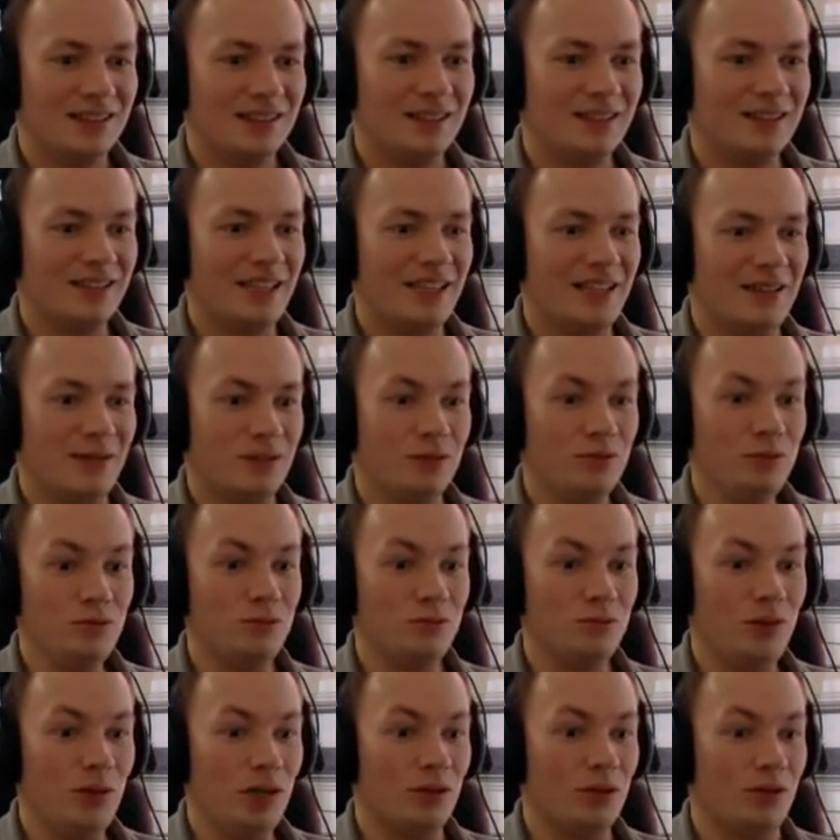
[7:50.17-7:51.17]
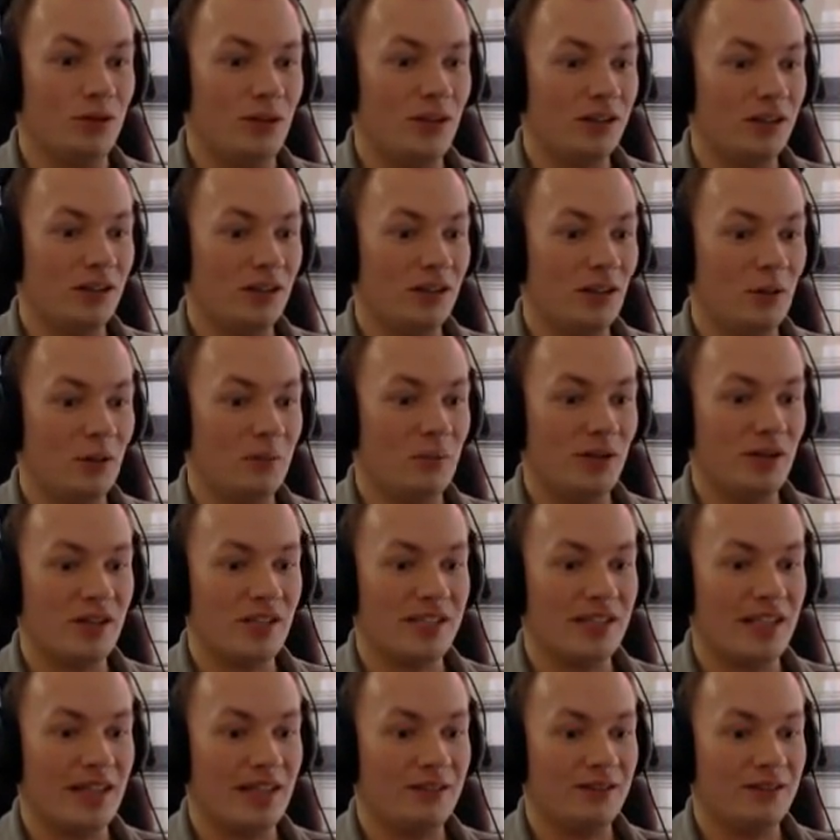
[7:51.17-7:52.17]
Okay, oh, whoa, I got a lot of
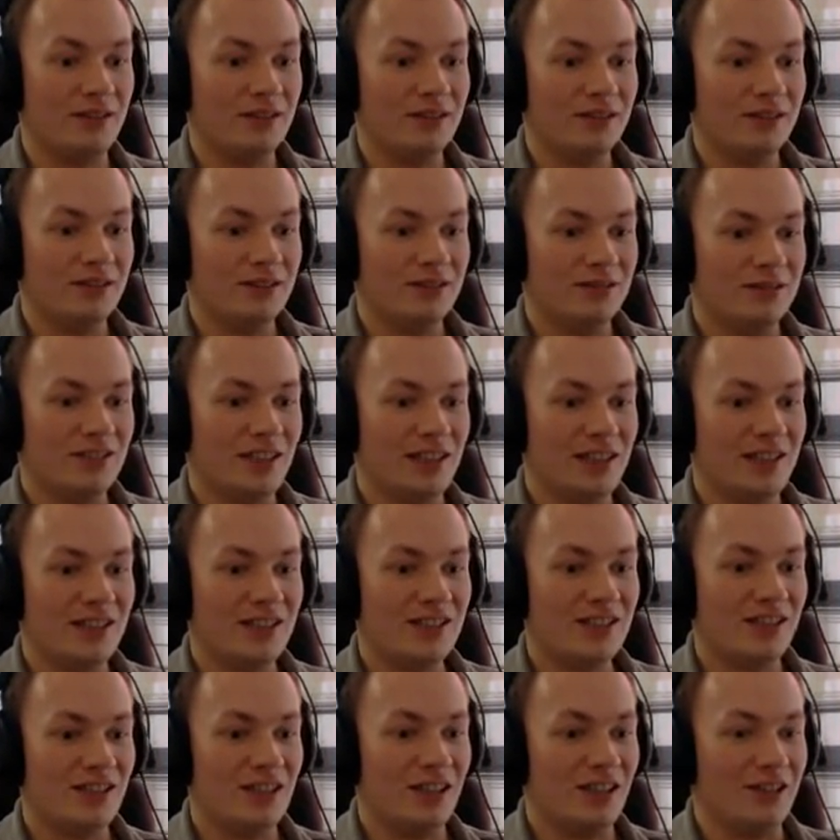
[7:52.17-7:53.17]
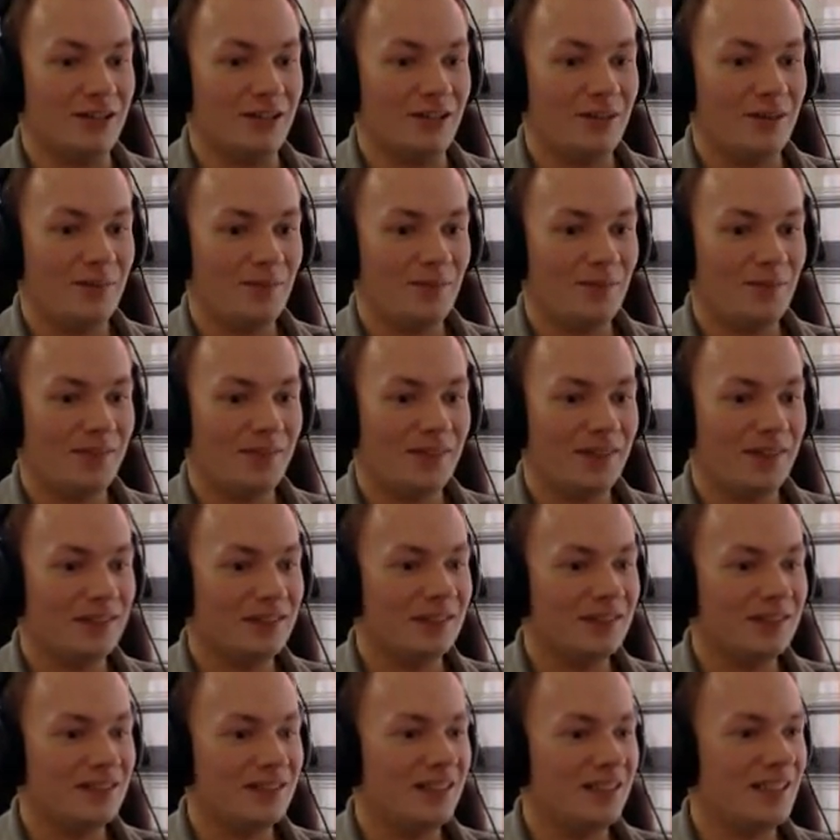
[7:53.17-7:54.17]
points now. Right, let's go.
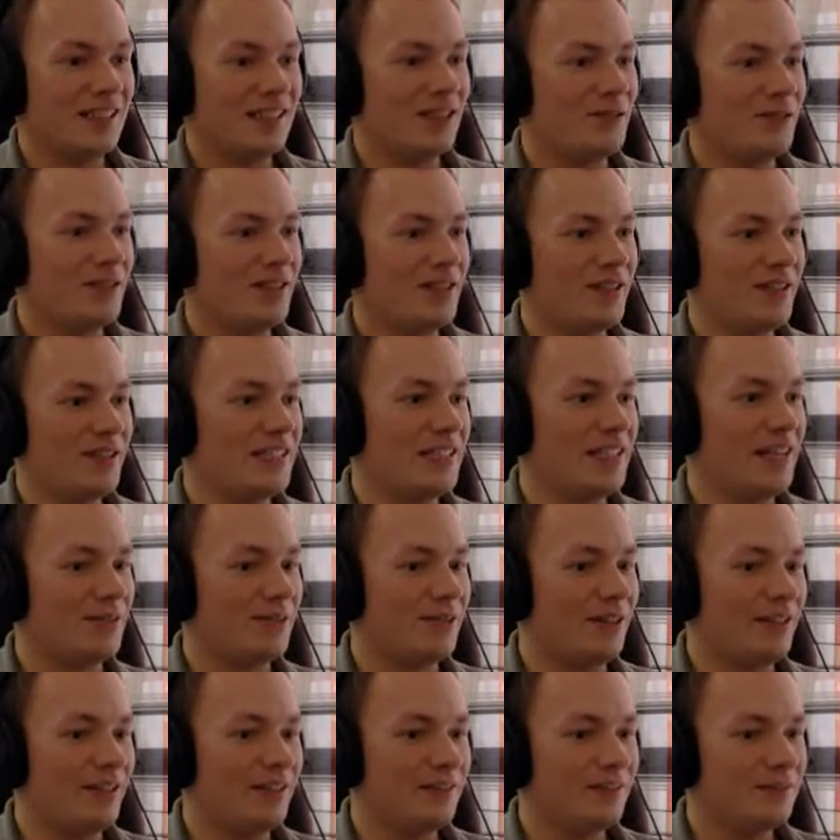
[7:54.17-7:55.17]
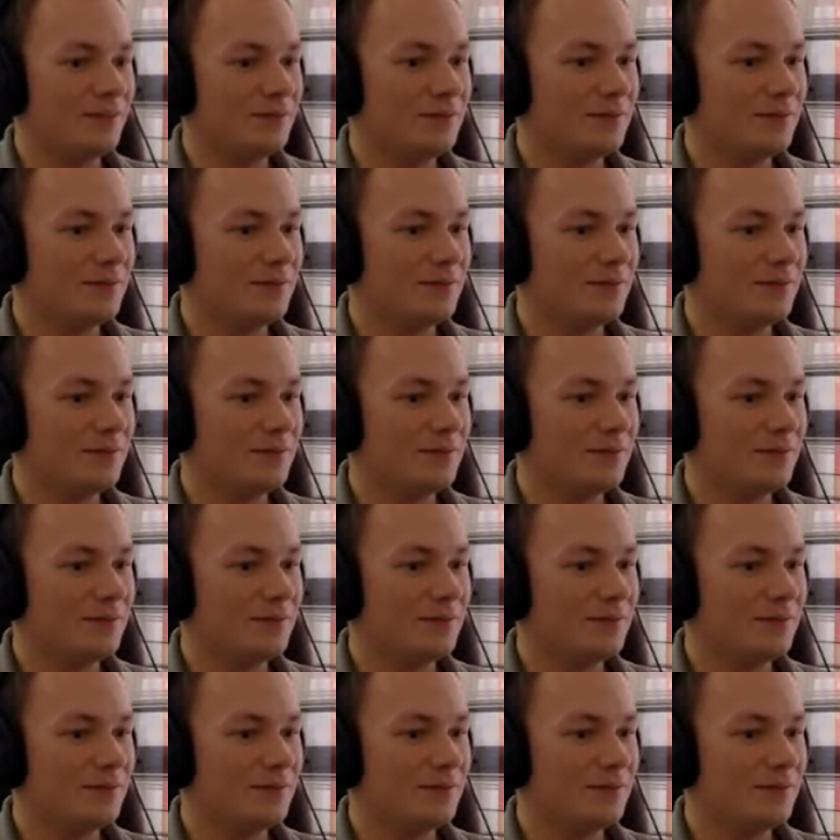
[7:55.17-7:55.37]
Let's increase the death rate.